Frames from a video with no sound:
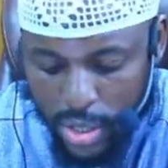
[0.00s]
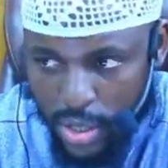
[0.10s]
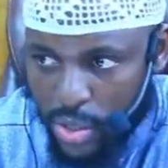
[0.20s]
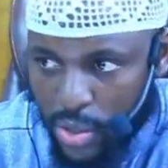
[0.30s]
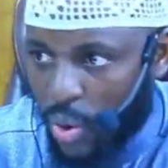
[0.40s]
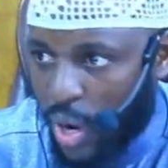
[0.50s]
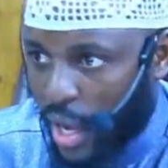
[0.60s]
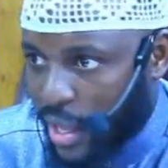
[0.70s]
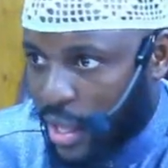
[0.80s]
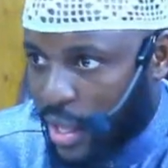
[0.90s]
Why?
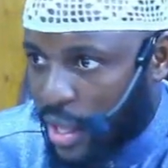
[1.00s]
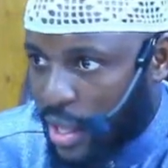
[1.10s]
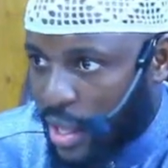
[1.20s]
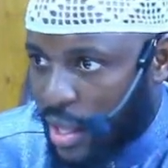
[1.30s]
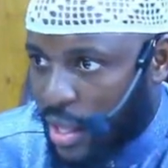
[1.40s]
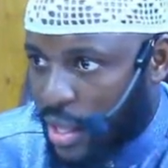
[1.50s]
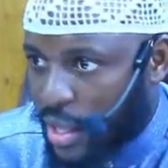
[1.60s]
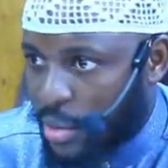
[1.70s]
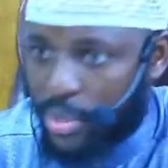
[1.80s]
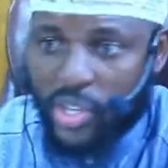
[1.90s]

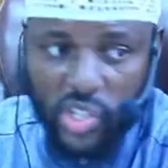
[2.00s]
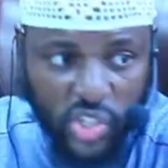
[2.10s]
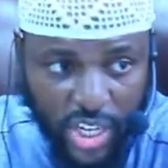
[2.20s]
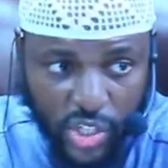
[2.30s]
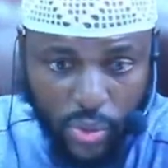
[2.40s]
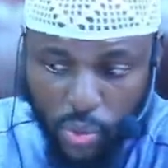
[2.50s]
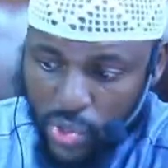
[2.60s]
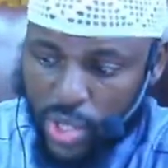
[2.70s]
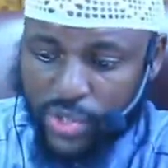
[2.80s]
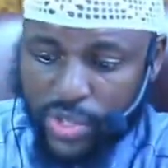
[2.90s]
Because it's changed the water.
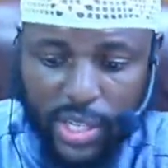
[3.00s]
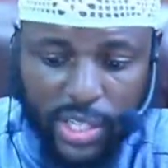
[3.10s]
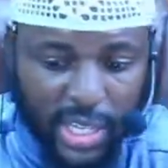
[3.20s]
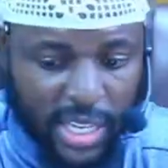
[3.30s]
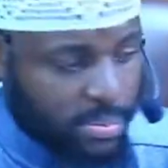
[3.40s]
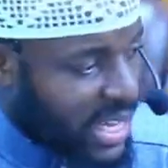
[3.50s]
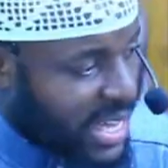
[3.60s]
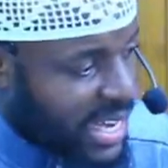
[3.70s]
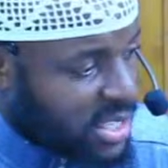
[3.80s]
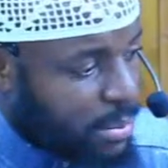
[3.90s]
So let's make that as
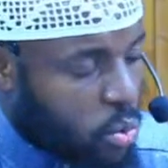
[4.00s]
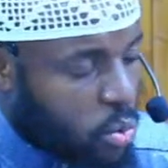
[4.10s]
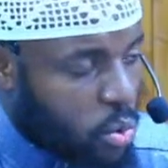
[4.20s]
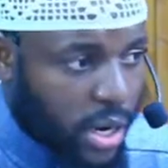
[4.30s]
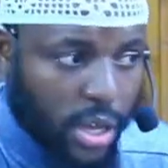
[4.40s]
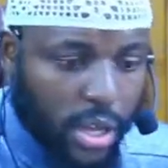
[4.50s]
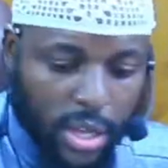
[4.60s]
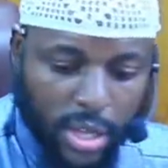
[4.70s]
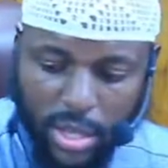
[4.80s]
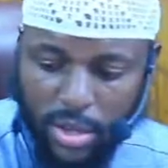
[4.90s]
number 1.
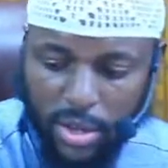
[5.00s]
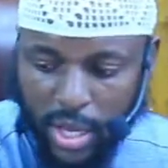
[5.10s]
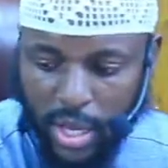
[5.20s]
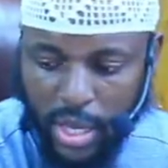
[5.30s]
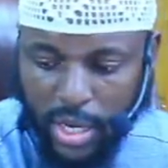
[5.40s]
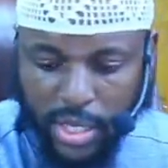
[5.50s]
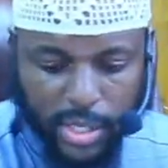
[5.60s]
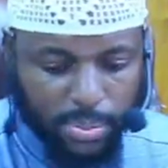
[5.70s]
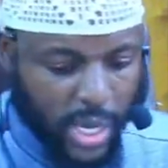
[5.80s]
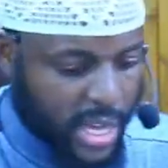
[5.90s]
Okay, let's make
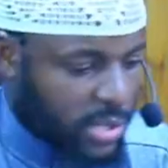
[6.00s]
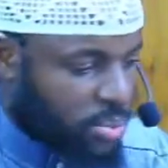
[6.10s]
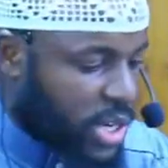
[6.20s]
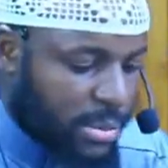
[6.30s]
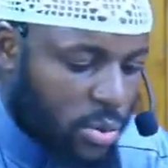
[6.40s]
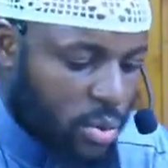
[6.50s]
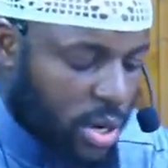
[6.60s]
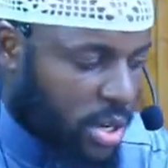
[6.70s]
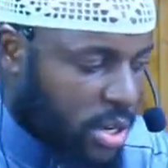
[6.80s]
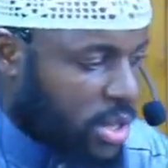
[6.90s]
that as point number 1.
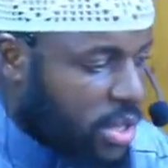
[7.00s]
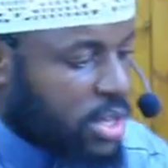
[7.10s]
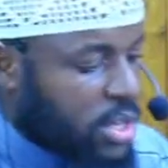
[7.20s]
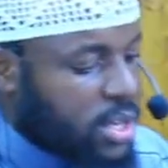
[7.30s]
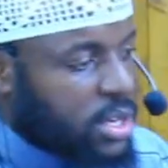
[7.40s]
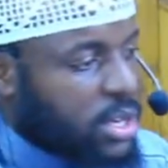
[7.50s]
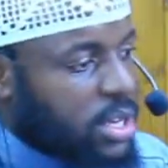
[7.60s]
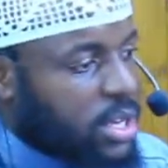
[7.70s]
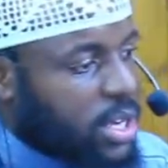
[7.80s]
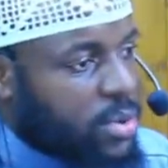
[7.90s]

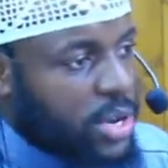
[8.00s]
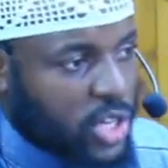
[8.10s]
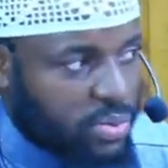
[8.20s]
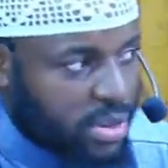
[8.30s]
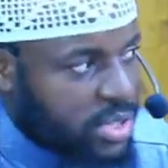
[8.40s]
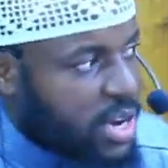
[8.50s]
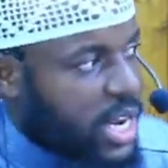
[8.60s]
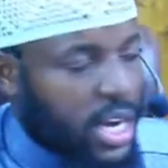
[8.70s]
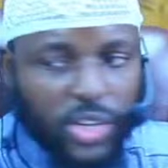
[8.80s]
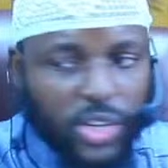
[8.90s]
Ikhwani, do you prefer me to write in English
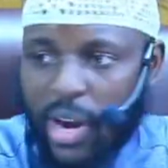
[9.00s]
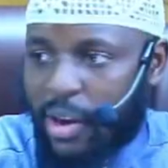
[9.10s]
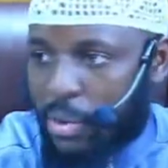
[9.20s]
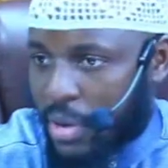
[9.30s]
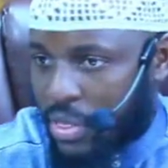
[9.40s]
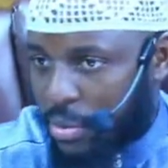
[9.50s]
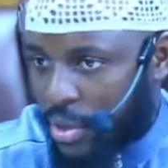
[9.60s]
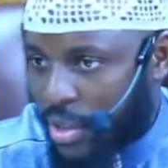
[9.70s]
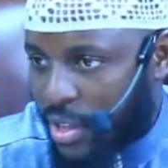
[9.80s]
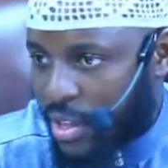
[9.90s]
or Arabic, by the way?
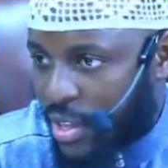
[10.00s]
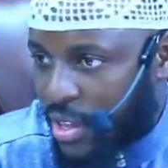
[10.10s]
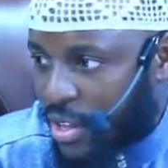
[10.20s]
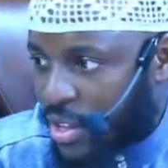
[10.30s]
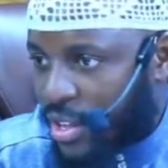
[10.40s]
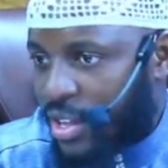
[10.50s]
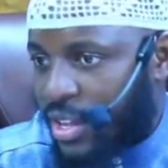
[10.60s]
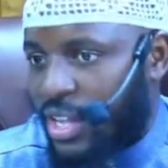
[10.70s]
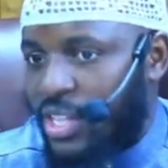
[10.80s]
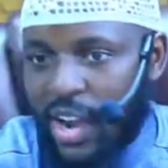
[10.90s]
Let's
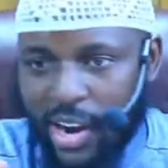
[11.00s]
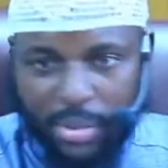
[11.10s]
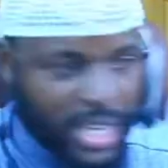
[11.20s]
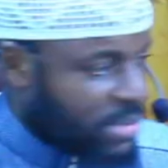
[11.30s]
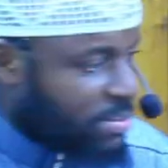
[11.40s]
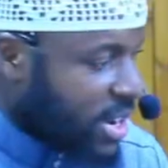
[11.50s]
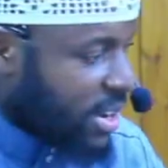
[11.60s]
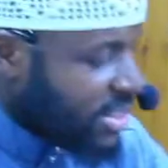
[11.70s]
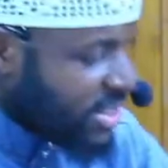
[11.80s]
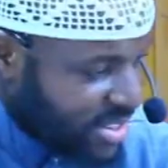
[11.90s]
write Arabic, it's better.
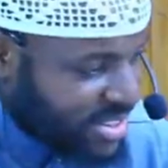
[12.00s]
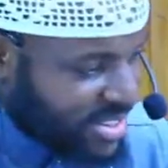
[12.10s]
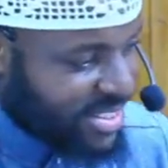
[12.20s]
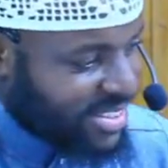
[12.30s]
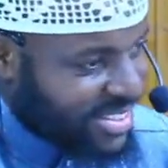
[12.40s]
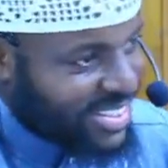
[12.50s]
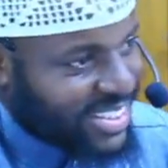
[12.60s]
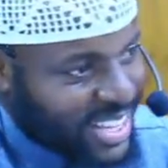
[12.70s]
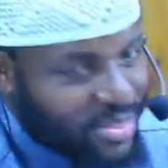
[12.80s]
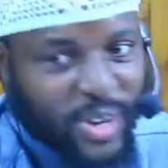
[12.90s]

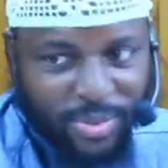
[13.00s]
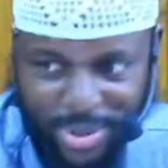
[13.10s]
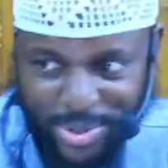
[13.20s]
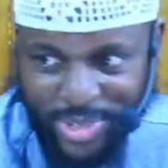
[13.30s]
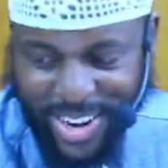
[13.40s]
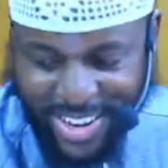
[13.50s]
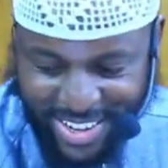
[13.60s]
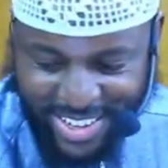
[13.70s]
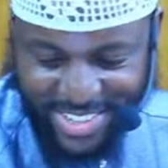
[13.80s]
Even if you prefer me to write in English.